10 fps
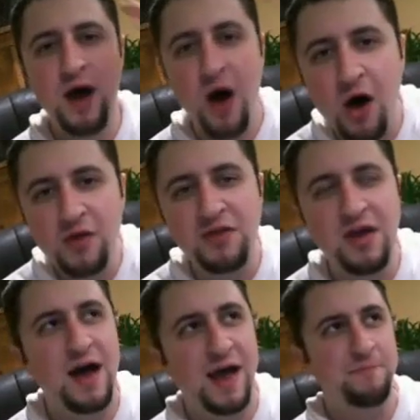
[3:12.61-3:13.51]
all the
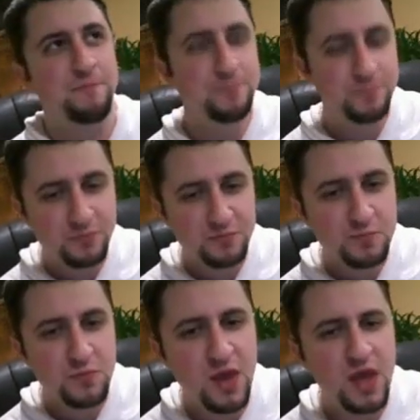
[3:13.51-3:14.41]
time.
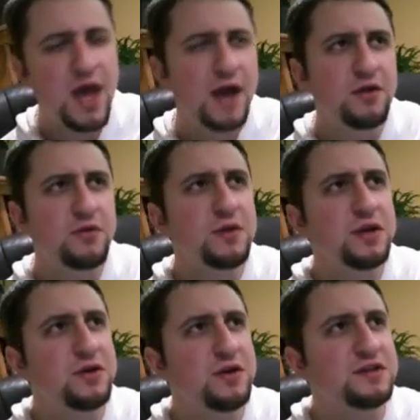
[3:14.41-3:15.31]
Another
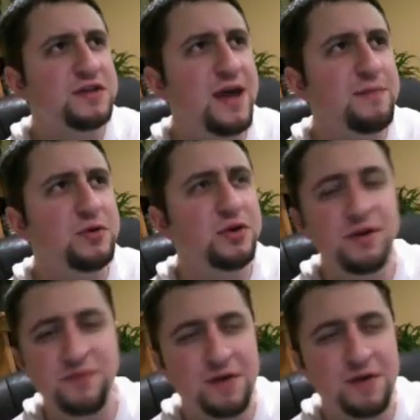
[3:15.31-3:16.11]
really good example of